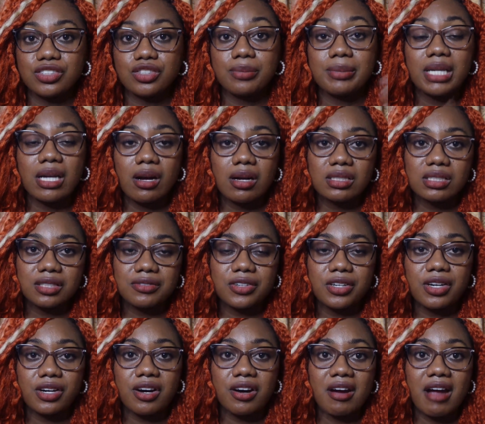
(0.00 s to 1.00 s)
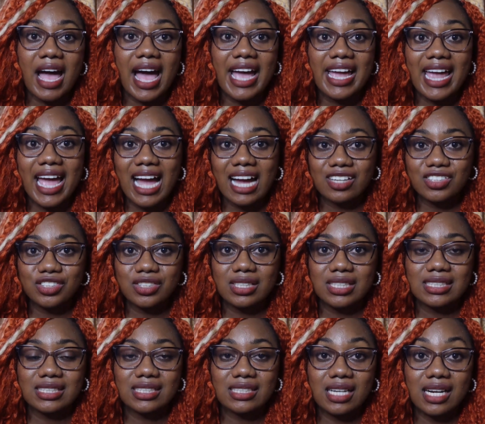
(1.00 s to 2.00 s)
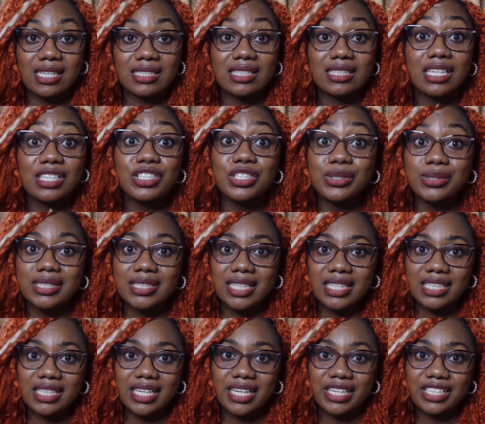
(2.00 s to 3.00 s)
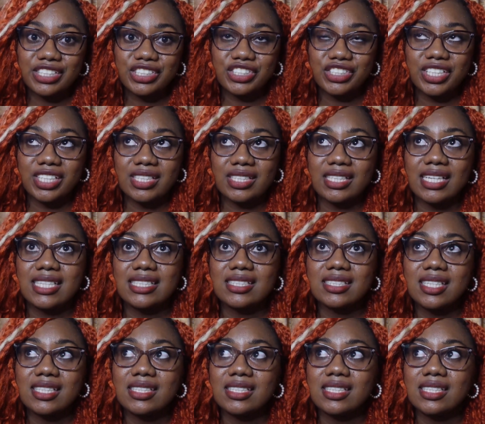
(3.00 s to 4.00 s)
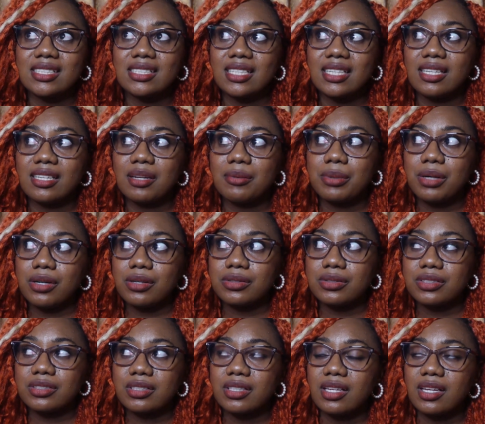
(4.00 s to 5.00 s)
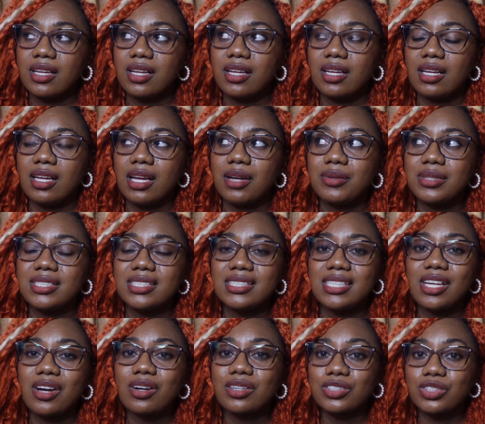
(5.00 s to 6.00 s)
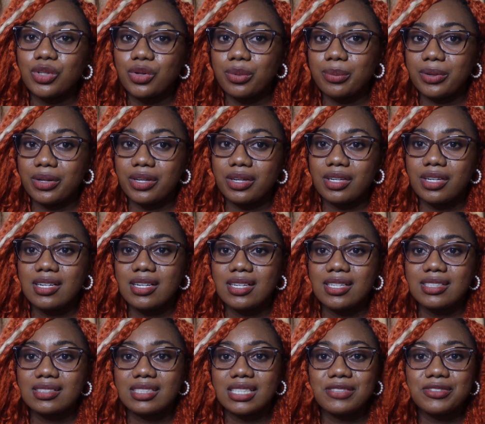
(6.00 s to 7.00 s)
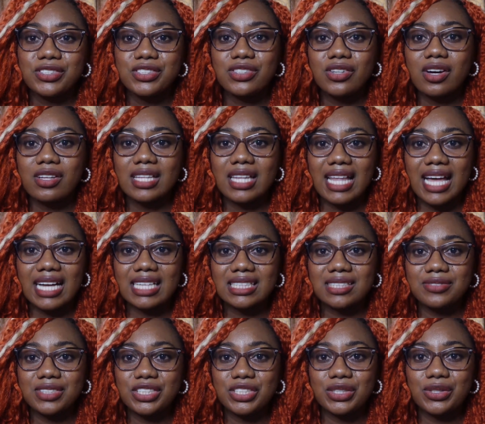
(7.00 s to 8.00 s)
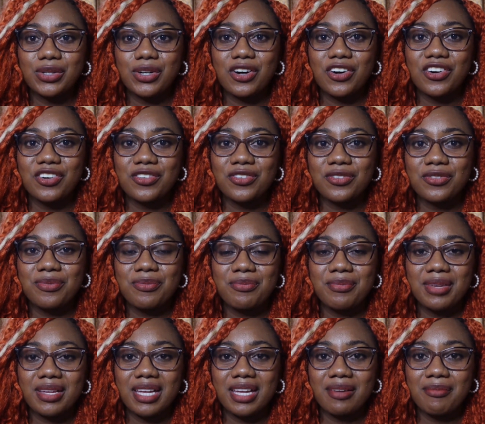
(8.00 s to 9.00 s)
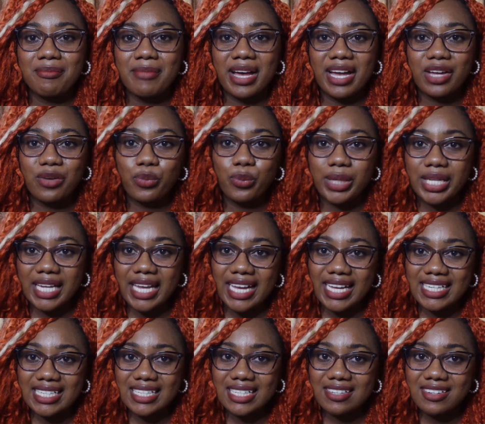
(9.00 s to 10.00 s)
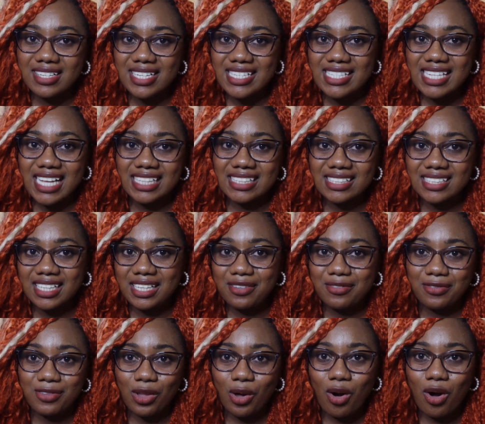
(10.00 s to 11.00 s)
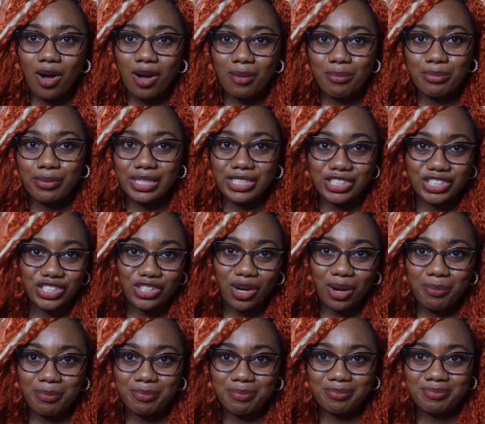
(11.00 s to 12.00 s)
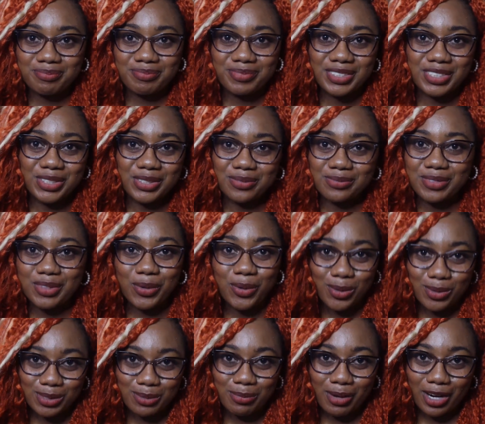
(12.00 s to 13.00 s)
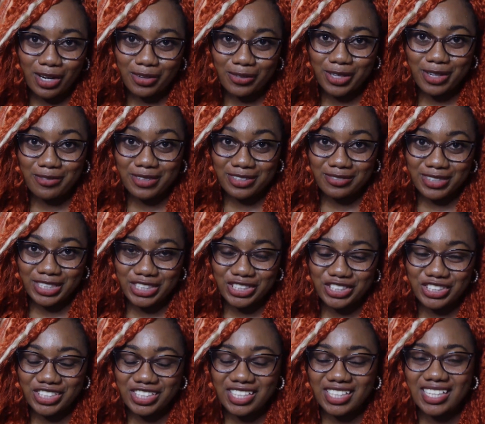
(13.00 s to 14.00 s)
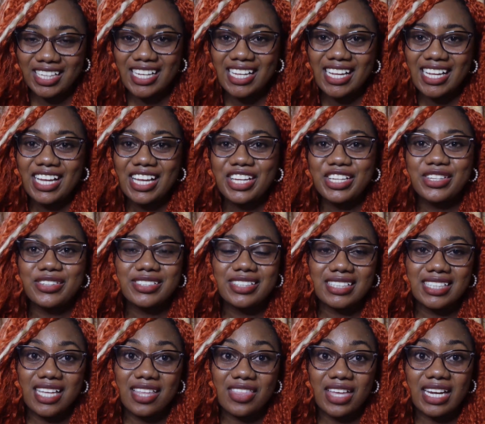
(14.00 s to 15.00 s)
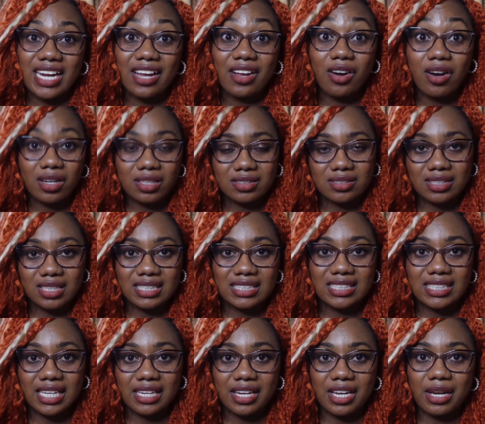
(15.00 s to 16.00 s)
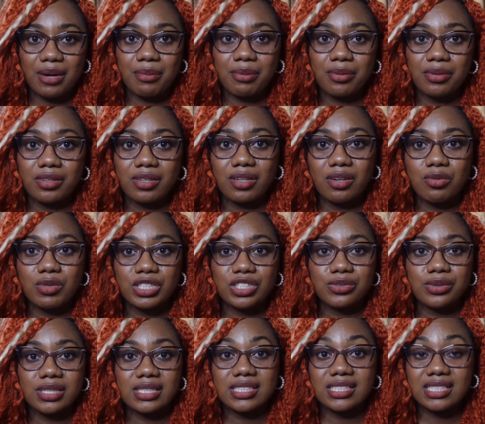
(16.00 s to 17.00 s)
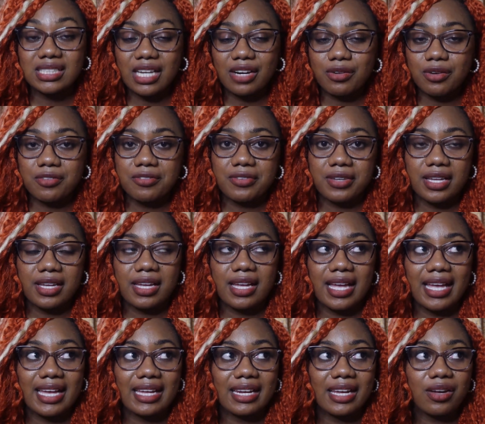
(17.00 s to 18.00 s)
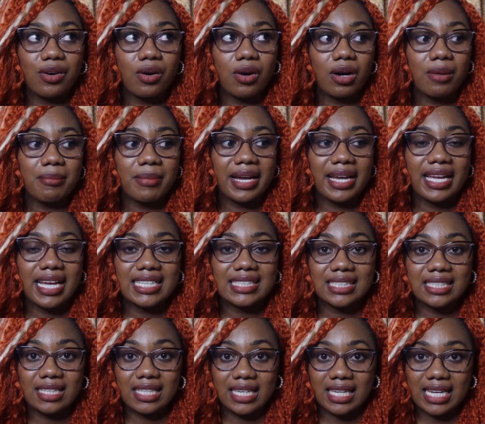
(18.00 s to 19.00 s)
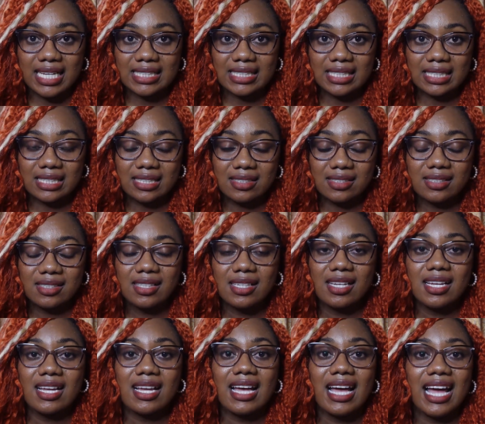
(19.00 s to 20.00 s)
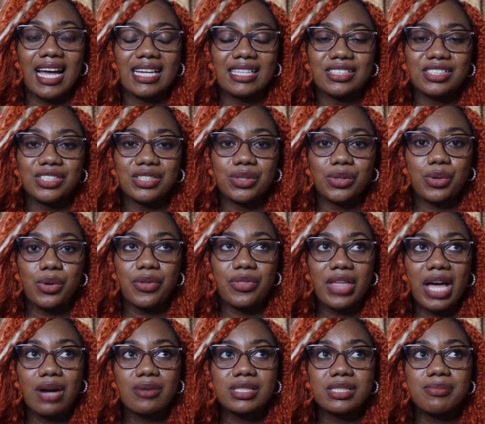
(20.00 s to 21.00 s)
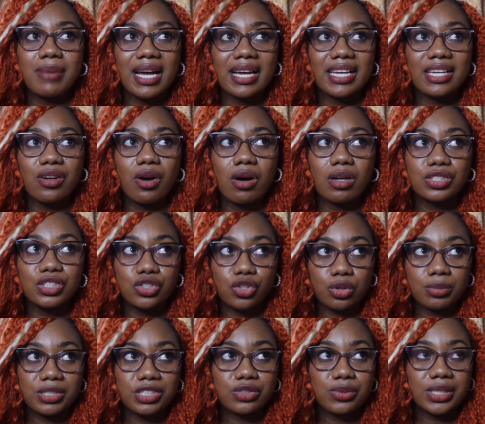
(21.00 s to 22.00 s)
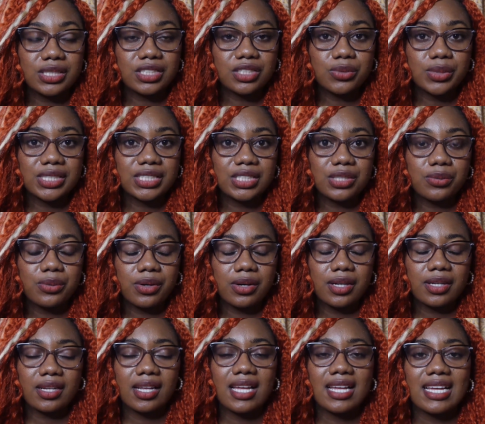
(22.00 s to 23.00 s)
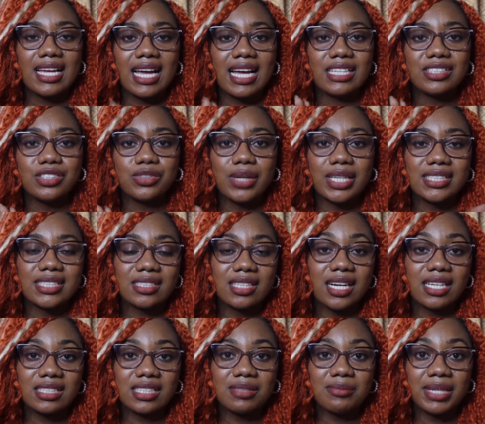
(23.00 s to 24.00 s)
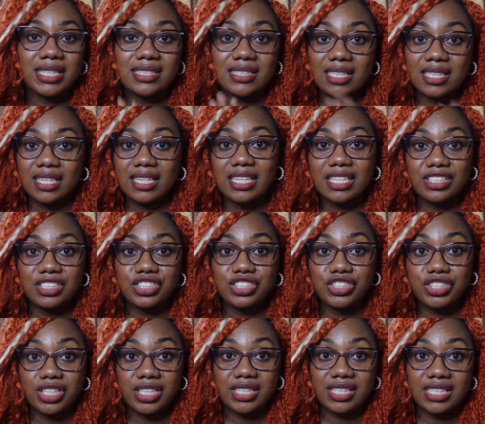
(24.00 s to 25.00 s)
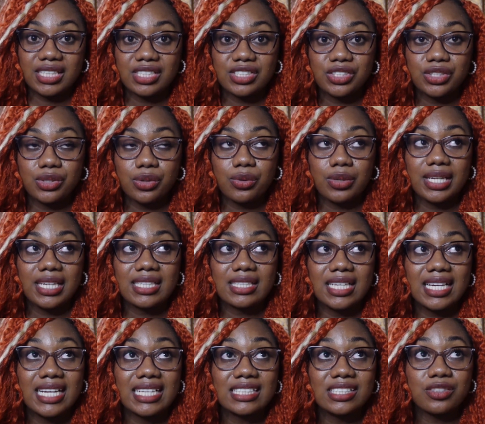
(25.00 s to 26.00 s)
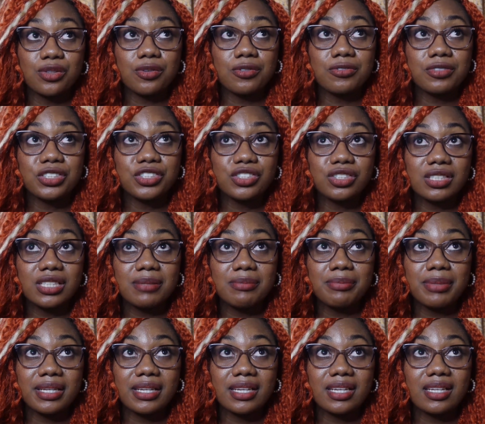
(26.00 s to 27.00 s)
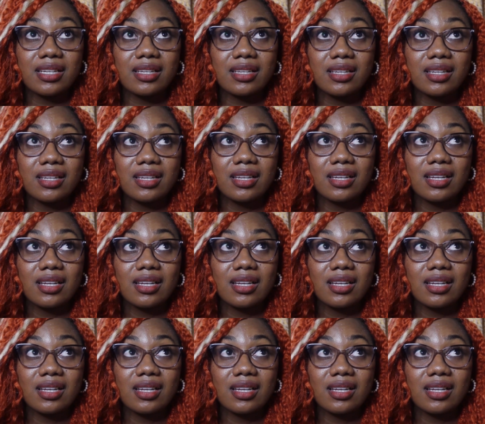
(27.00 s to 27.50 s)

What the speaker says: so because of her, I actually started a new skincare journey. I started it in about, I want to say, October. So if you saw the last video of my weekend Saturday vlog, bread shop, you know, the whole debauchery of adventure, you'll see that I got a skincare product, which was CeraVe, and I got my azelaic acid. And so that was back in October 2021. And so I started my skincare journey. So it has officially been,